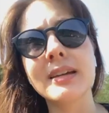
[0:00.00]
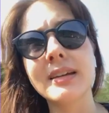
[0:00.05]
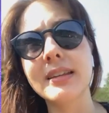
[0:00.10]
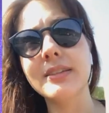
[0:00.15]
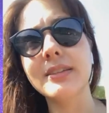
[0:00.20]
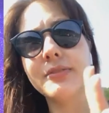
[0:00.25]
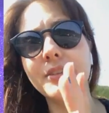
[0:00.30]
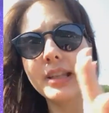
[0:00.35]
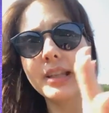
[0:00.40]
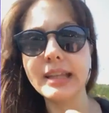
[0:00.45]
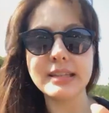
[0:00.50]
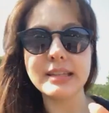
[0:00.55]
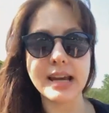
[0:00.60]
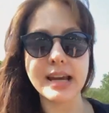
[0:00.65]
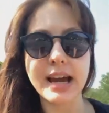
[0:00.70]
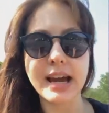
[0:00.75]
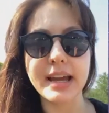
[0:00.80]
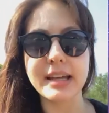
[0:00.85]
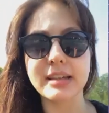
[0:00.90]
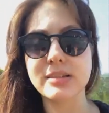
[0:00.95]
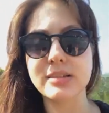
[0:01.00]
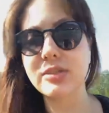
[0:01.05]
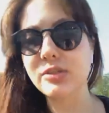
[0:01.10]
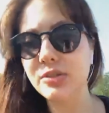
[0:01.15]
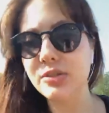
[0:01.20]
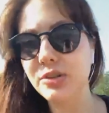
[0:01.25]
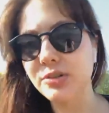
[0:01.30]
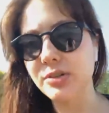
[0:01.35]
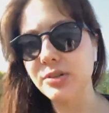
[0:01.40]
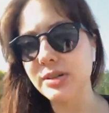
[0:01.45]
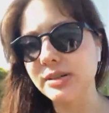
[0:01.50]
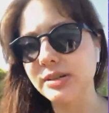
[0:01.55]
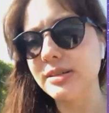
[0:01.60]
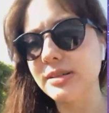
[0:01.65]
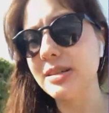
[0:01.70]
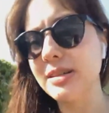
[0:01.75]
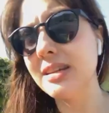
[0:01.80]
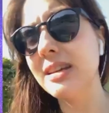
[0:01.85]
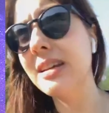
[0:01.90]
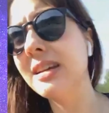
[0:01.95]
the villain dying in
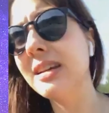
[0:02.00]
stories.